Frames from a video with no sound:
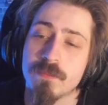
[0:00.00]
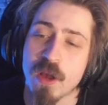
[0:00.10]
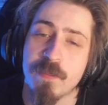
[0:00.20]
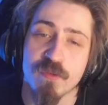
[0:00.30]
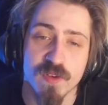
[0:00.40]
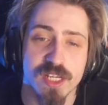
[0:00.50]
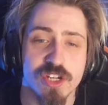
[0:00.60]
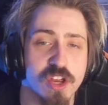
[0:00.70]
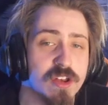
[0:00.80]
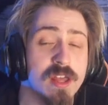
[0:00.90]

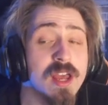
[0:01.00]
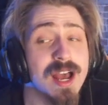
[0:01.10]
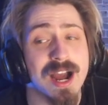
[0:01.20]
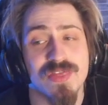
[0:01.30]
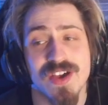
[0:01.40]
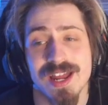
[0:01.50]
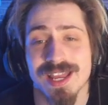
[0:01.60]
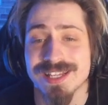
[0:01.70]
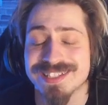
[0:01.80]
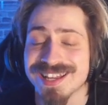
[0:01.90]
preparation, and that
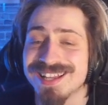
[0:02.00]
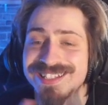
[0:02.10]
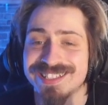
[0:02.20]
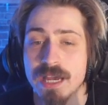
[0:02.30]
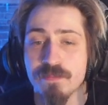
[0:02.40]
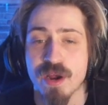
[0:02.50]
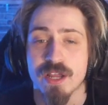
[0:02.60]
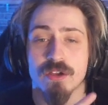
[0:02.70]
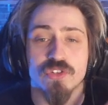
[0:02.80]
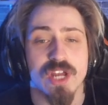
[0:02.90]
is stat
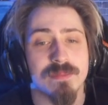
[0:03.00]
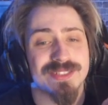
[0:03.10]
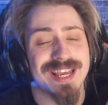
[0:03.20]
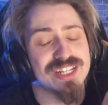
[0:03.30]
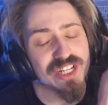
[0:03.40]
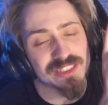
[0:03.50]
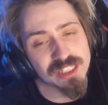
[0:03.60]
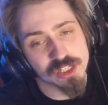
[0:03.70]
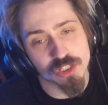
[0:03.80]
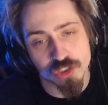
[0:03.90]
prio, gems, enchants,
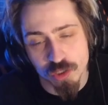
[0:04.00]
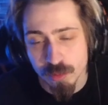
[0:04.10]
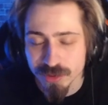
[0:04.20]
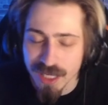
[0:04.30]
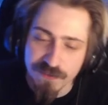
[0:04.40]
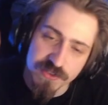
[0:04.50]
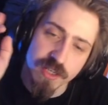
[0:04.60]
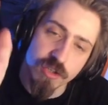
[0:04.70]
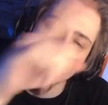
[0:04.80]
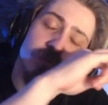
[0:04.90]
and consumables,
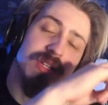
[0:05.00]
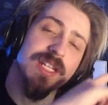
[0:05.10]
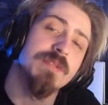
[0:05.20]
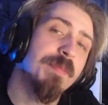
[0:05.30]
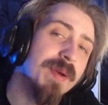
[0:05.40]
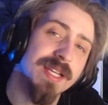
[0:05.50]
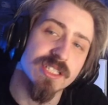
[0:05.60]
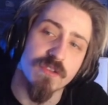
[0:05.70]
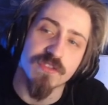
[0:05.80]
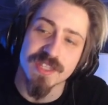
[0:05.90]
everything you need to prepare
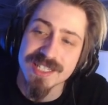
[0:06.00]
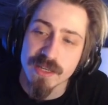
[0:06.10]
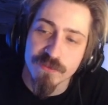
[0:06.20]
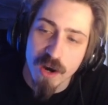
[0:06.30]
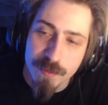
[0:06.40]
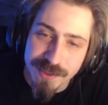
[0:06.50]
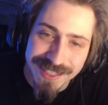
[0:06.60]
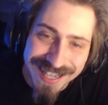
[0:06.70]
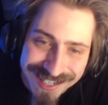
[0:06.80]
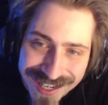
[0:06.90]
yourself for these environments
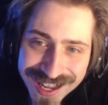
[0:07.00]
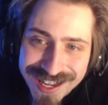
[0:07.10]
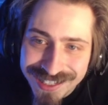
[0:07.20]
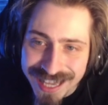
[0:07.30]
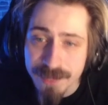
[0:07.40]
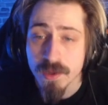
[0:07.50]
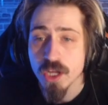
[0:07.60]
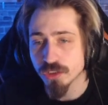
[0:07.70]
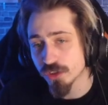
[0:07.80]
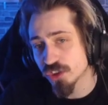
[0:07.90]
in game.
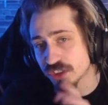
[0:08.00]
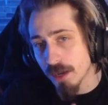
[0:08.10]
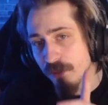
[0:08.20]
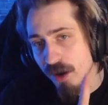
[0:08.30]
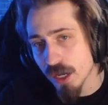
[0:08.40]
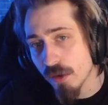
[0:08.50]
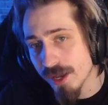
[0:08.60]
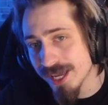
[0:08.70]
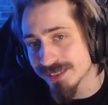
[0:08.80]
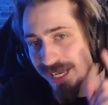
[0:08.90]
So stat prio is